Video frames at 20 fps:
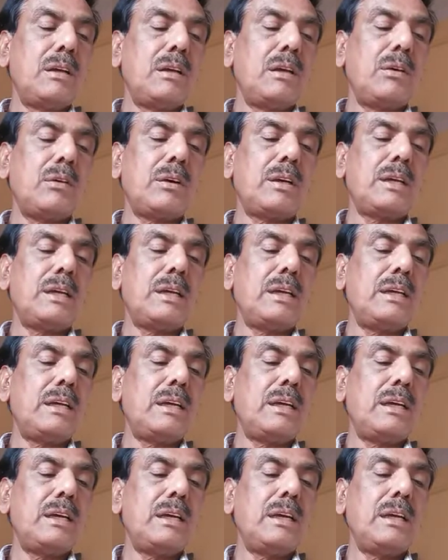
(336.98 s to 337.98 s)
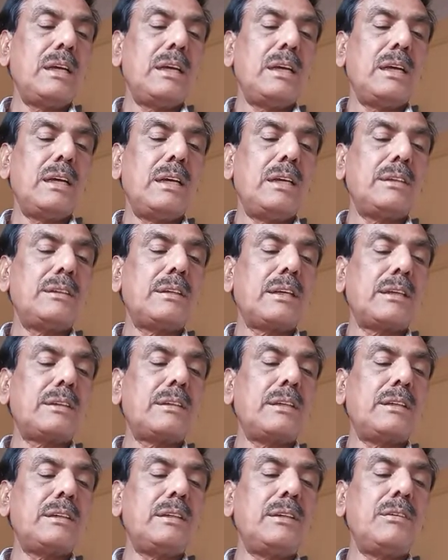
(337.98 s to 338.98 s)
okay
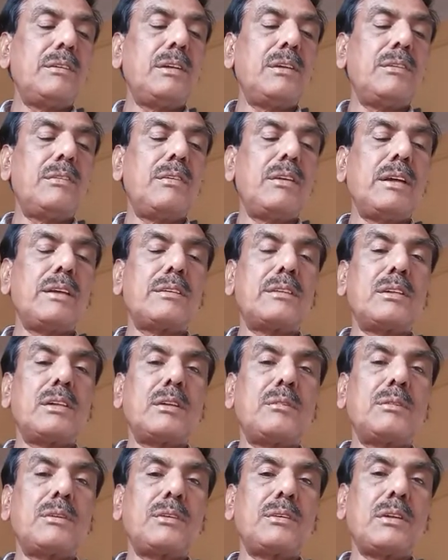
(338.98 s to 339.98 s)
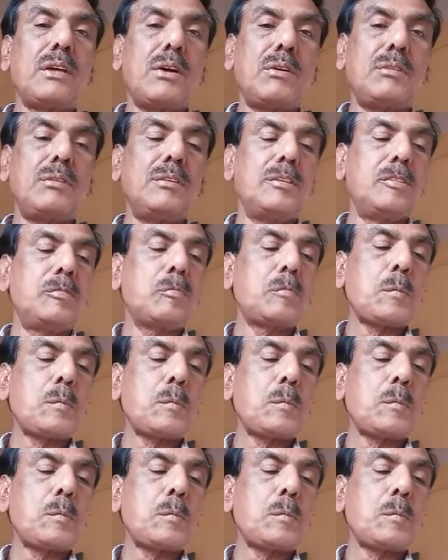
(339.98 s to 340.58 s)
successive reflection of the sound